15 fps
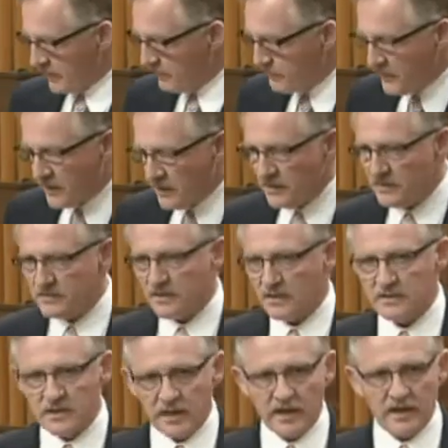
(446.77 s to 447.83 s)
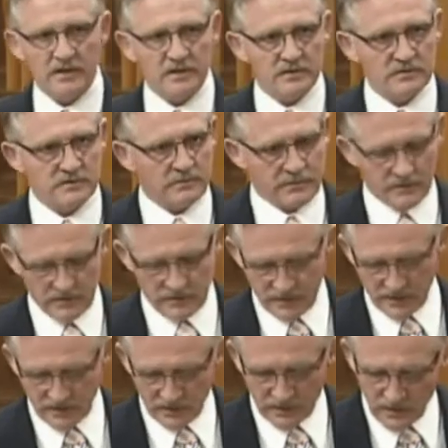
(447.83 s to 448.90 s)
impedes on Canada's
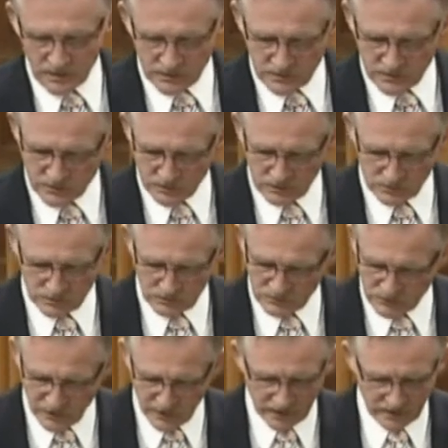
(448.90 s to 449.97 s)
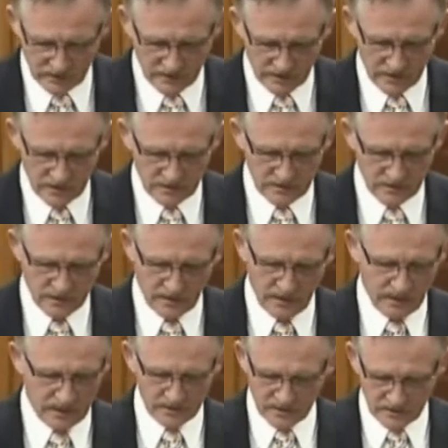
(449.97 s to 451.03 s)
ability to regulate
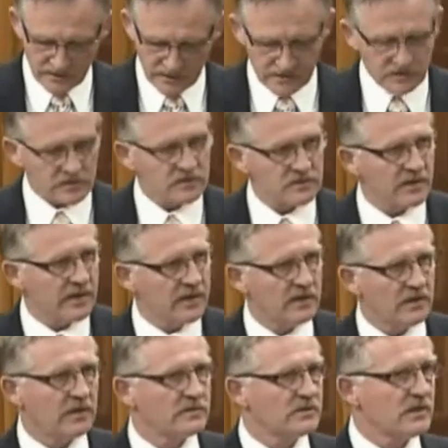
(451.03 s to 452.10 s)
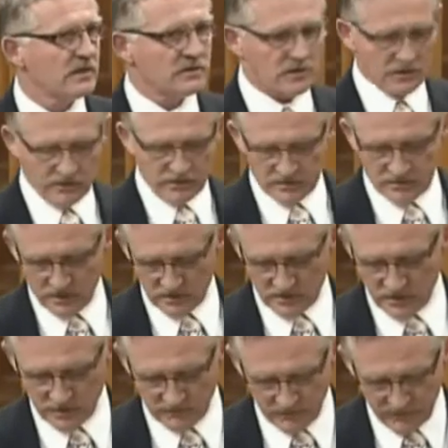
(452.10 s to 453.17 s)
and to legislate on such areas
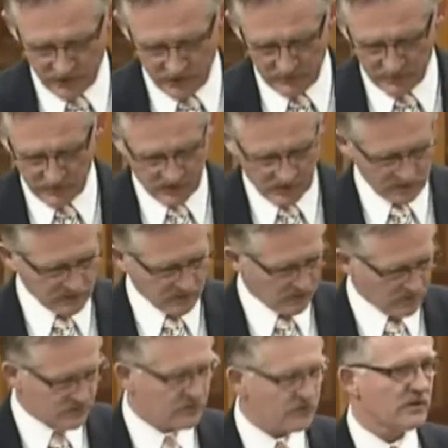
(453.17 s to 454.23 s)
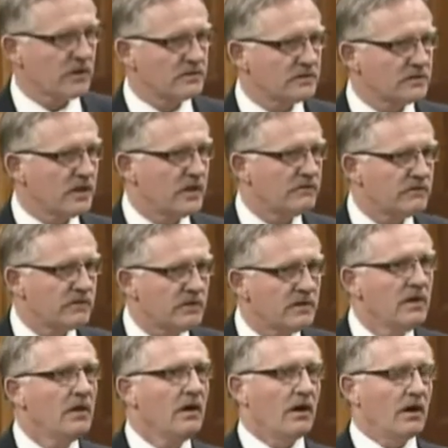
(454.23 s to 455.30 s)
as the environment, on culture, on
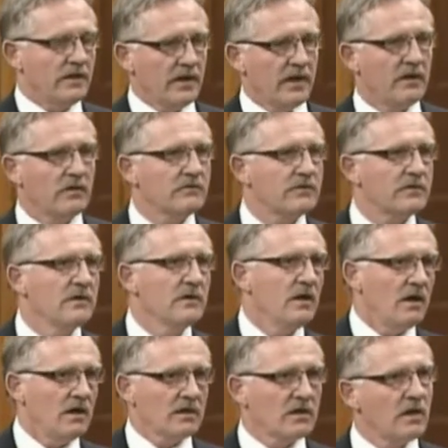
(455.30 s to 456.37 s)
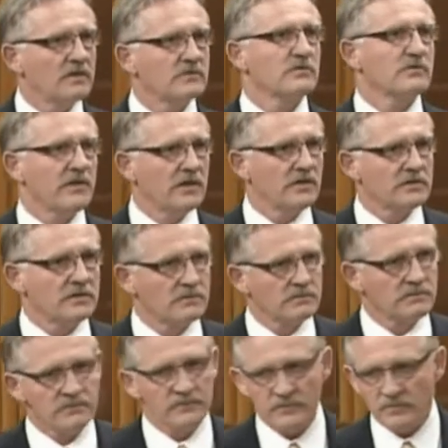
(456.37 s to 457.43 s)
safety, on health, on conservation.
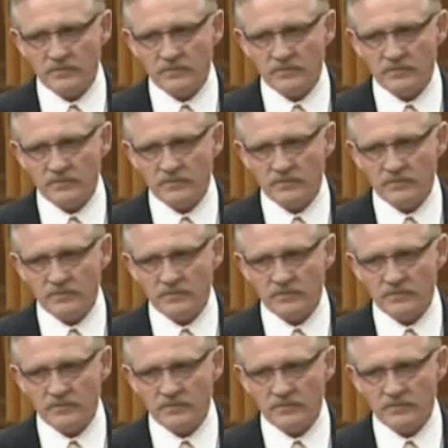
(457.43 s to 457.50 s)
